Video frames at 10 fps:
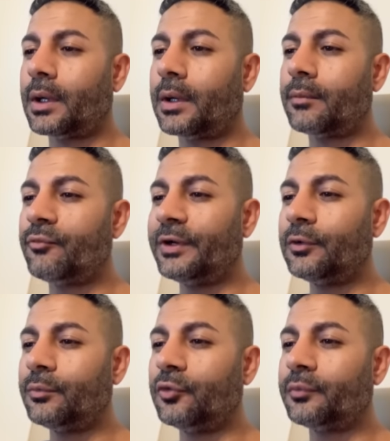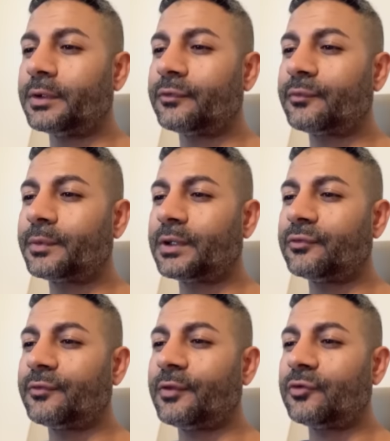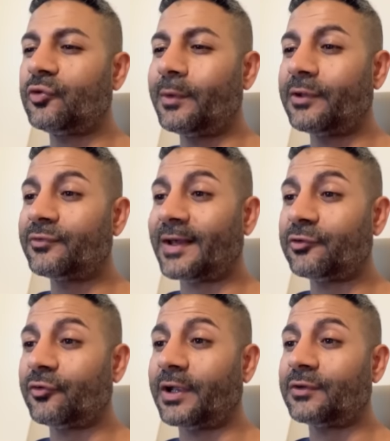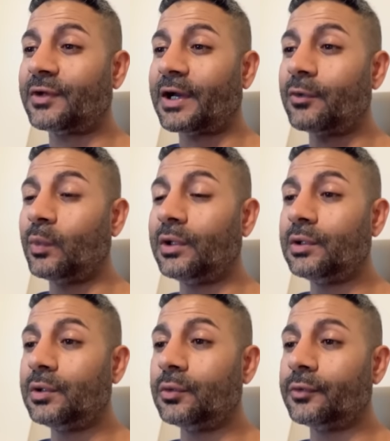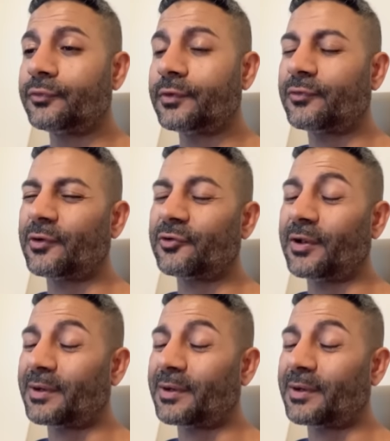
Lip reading: wriggle movements, because if they're too exaggerated, I will lose the suction and I